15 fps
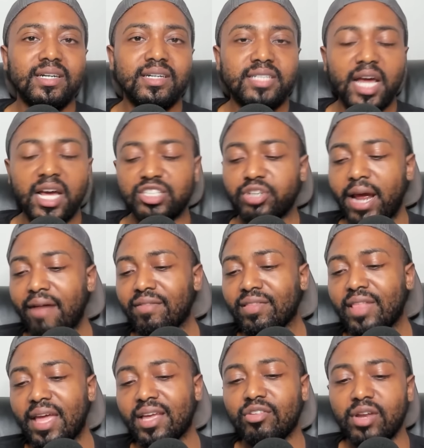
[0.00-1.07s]
Tells you
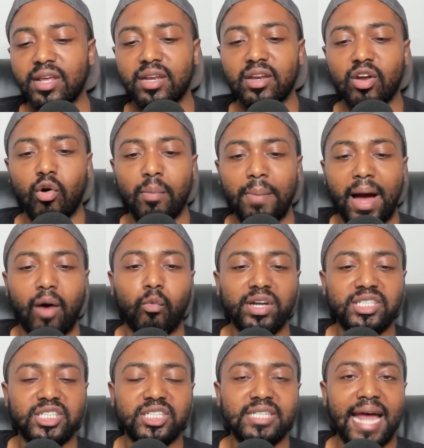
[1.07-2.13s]
everything you need to know about
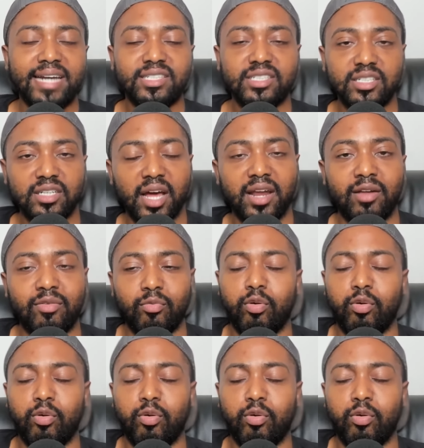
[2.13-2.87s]
what she's actually done,